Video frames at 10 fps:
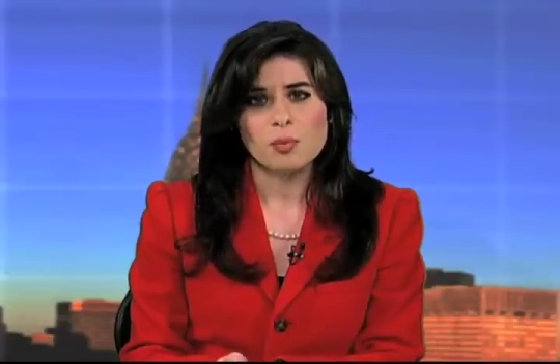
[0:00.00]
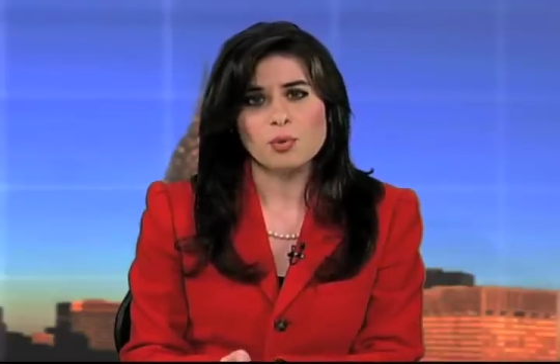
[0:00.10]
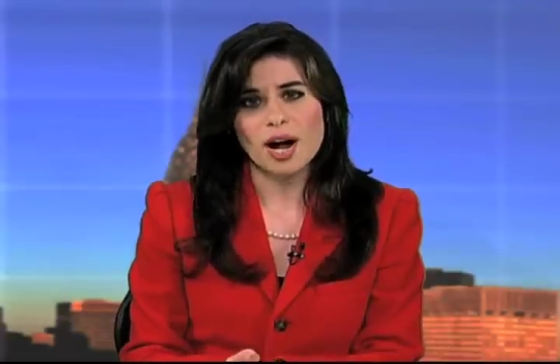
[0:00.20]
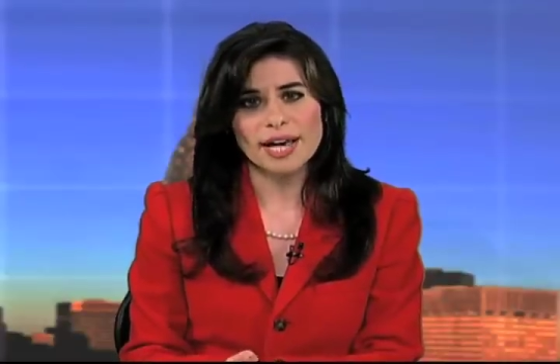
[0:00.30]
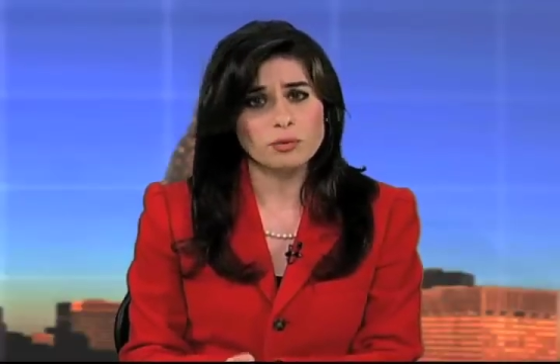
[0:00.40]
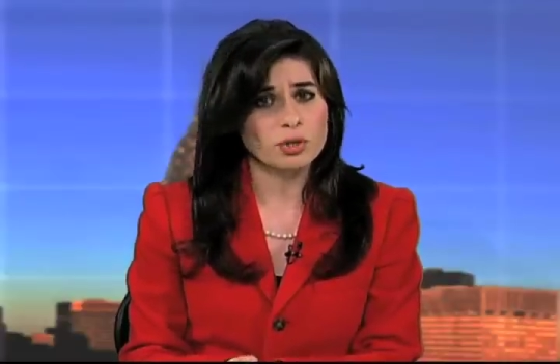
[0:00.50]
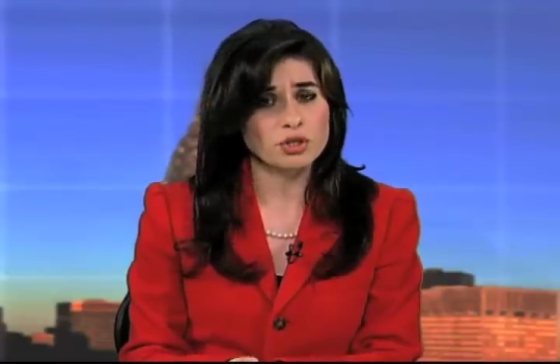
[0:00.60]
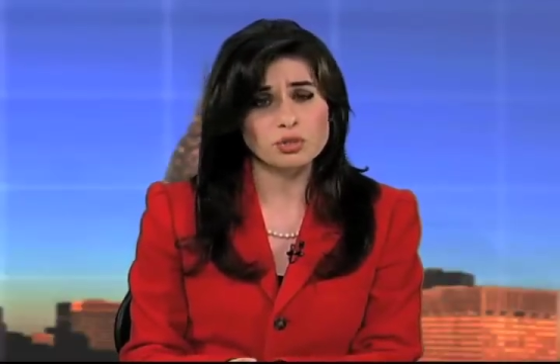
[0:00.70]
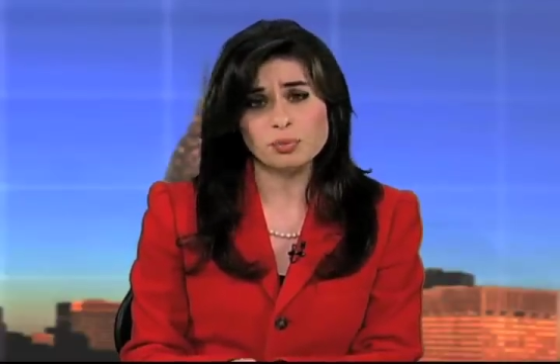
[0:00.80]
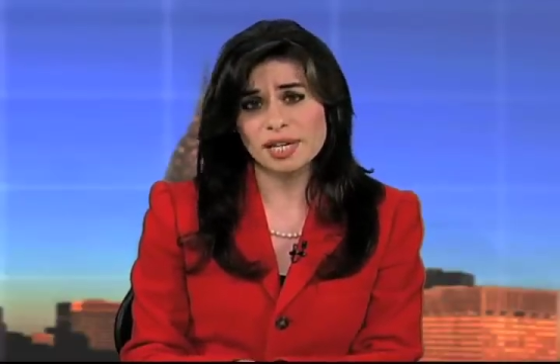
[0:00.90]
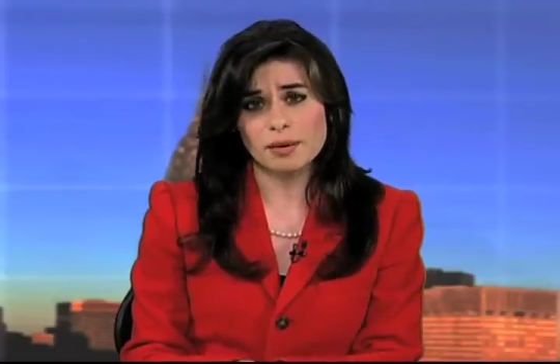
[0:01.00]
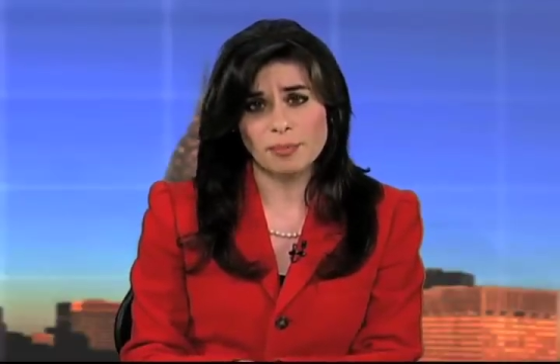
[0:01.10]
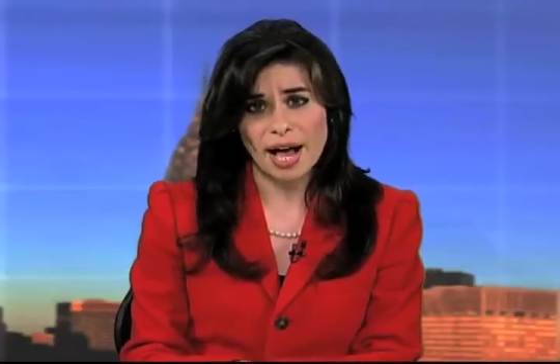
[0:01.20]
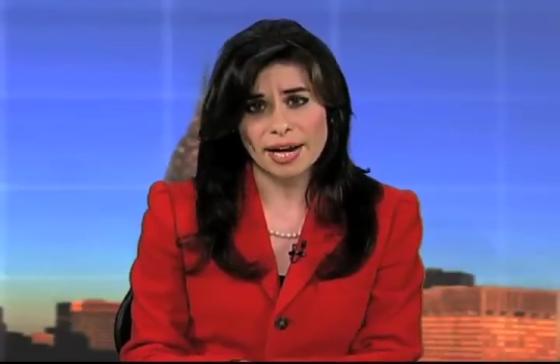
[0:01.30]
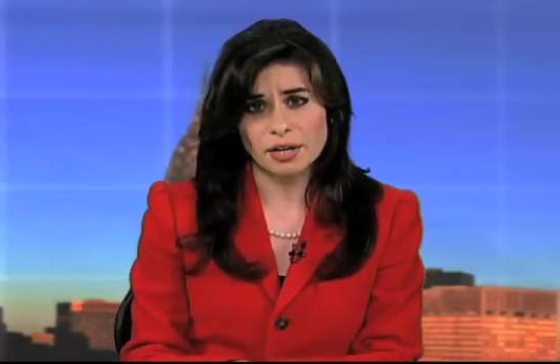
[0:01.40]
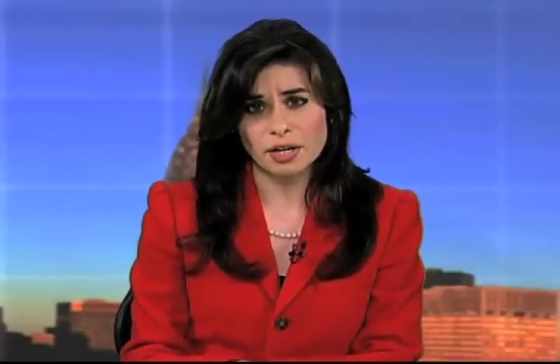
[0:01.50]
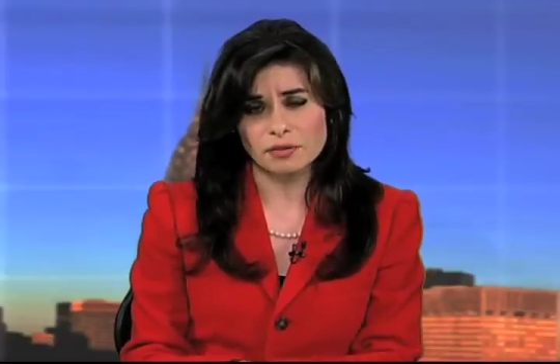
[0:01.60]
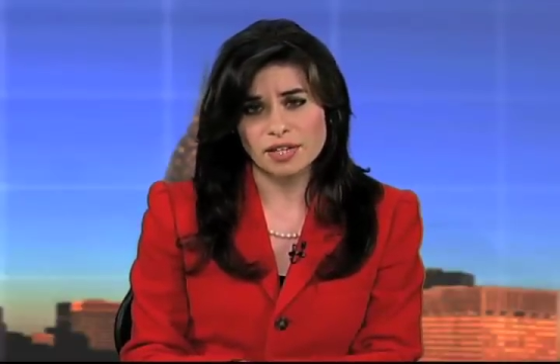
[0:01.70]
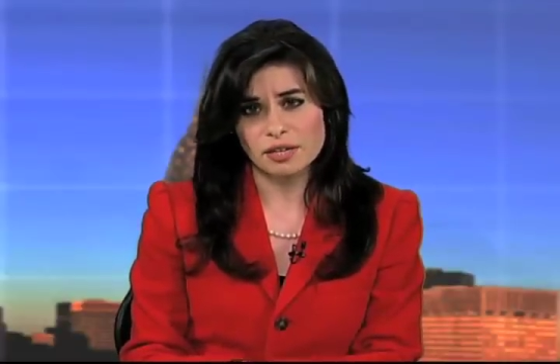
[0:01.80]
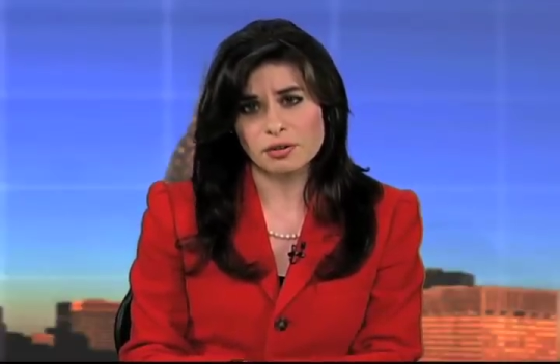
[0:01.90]
Brian, would you be a buyer
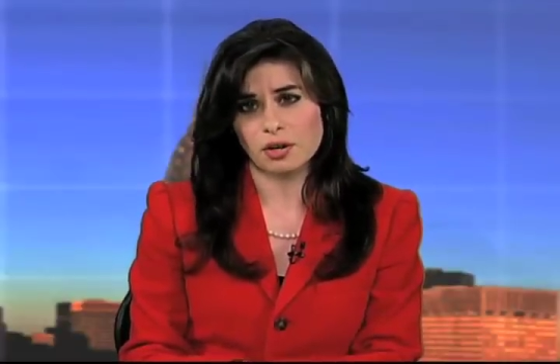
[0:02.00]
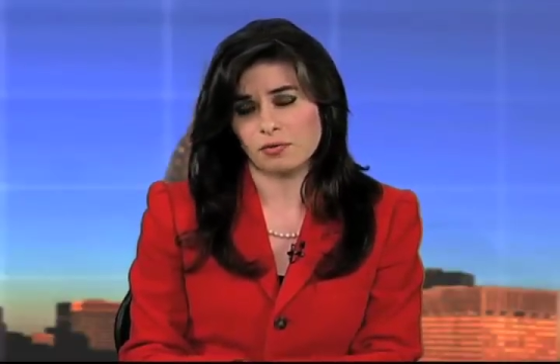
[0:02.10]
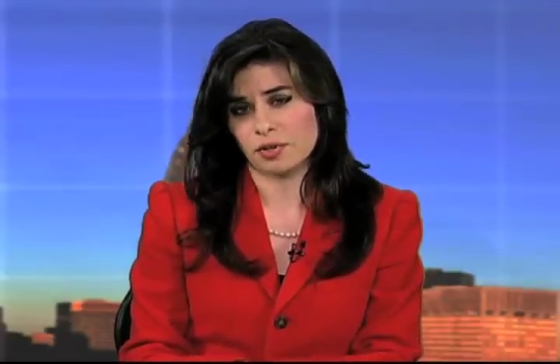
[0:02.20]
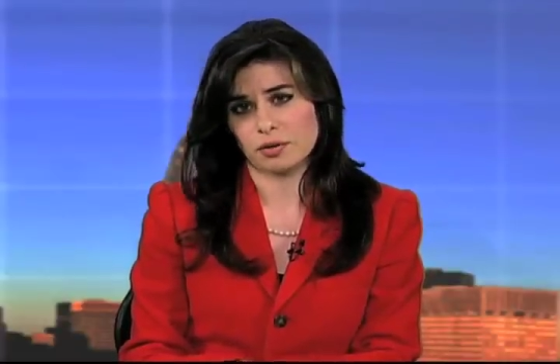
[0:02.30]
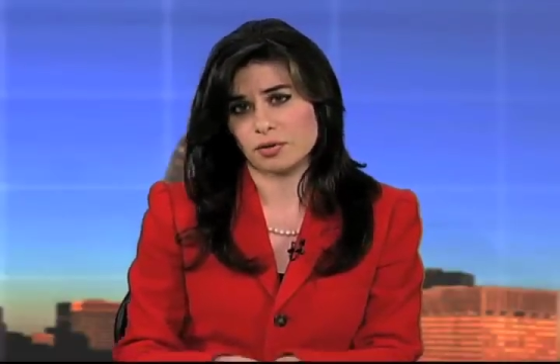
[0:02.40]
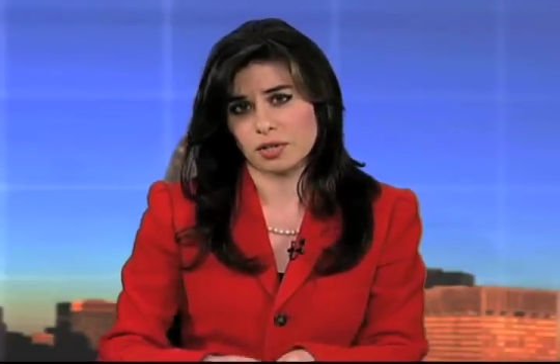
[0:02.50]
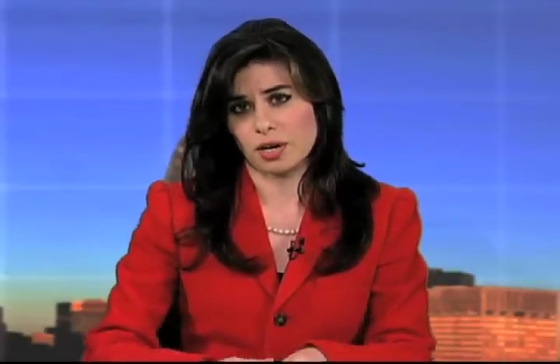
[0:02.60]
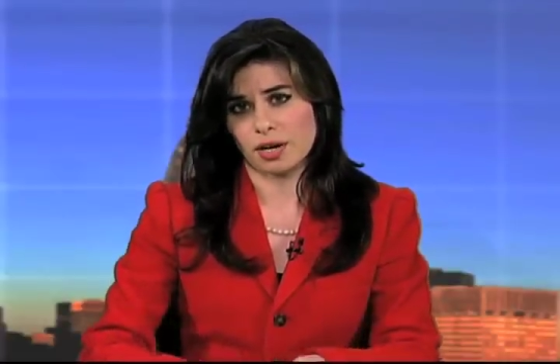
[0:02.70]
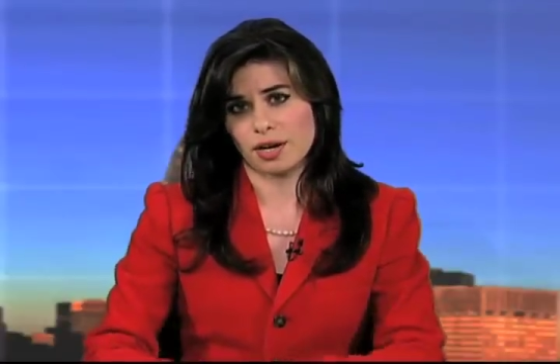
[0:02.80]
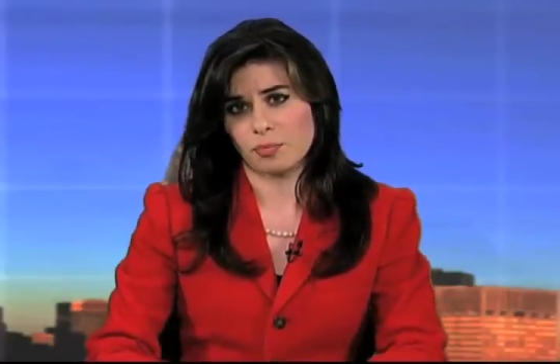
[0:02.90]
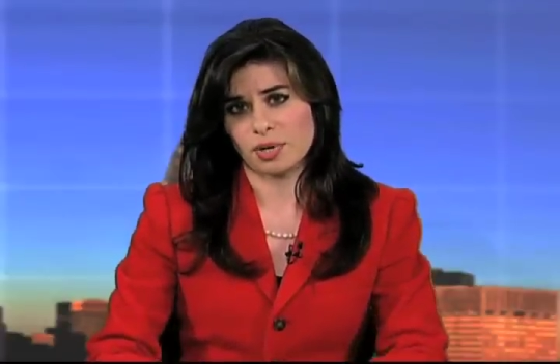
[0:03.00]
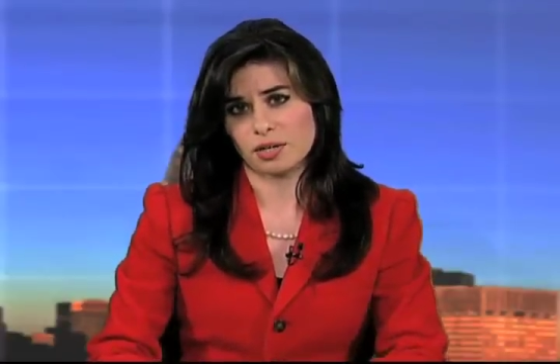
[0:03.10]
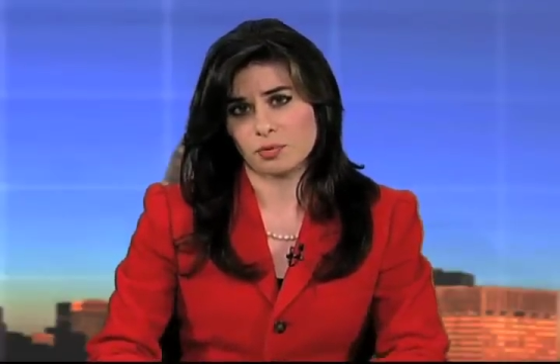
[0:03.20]
of either of those companies